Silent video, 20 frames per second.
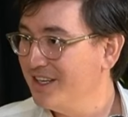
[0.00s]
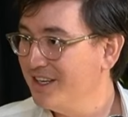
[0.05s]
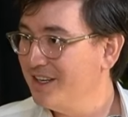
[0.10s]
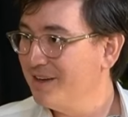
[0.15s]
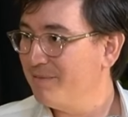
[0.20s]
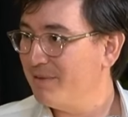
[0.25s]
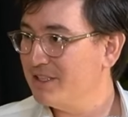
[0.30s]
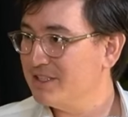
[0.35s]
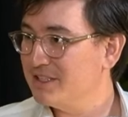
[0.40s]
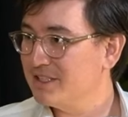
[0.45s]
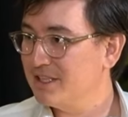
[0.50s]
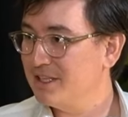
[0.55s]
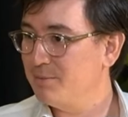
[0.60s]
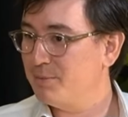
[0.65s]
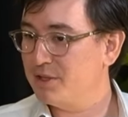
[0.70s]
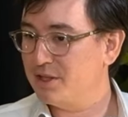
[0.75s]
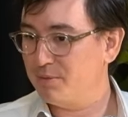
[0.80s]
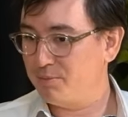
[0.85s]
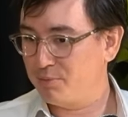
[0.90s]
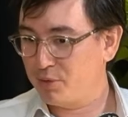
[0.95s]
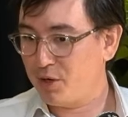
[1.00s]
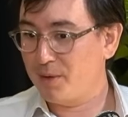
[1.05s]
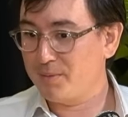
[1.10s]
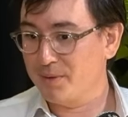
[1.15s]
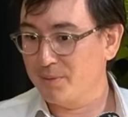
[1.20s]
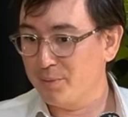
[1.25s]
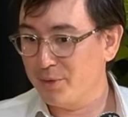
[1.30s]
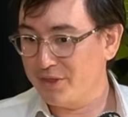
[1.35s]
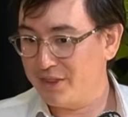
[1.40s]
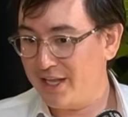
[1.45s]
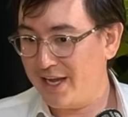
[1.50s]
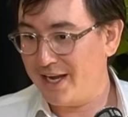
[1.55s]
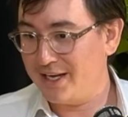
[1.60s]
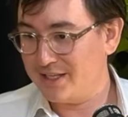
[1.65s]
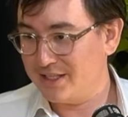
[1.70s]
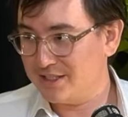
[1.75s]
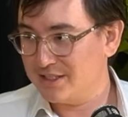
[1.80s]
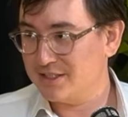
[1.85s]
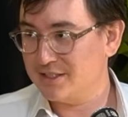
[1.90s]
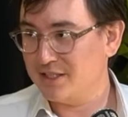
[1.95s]
basically. But the problem with that
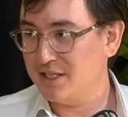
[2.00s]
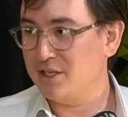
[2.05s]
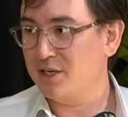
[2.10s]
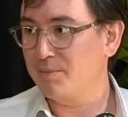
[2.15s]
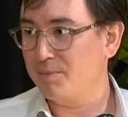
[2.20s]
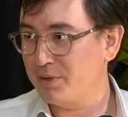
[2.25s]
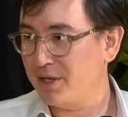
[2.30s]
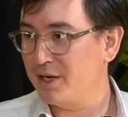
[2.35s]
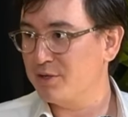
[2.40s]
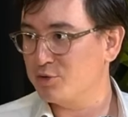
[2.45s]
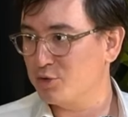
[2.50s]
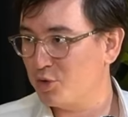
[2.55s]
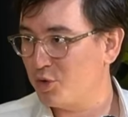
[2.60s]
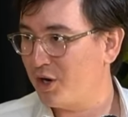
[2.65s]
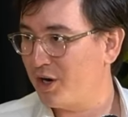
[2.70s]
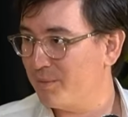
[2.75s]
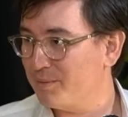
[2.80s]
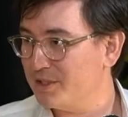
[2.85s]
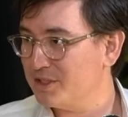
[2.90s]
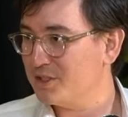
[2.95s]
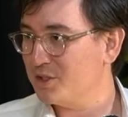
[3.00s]
is the compliance requirements,